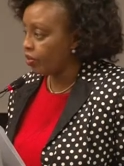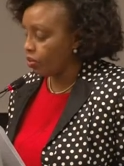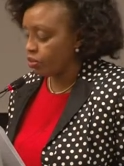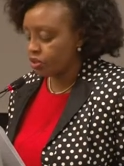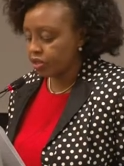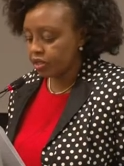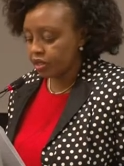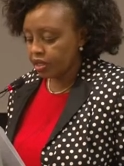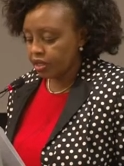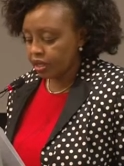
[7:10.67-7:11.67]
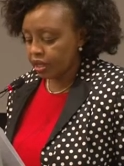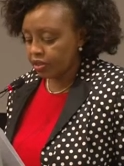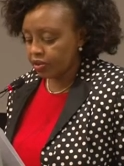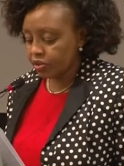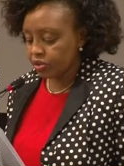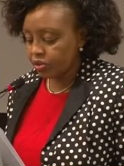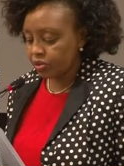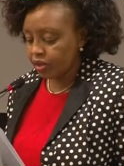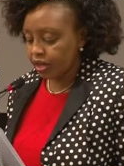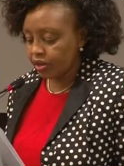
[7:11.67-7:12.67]
coast, and
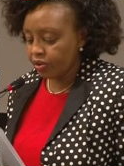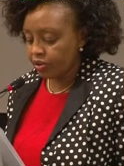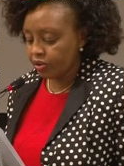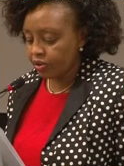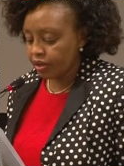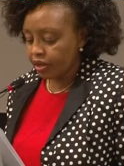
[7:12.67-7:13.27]
also along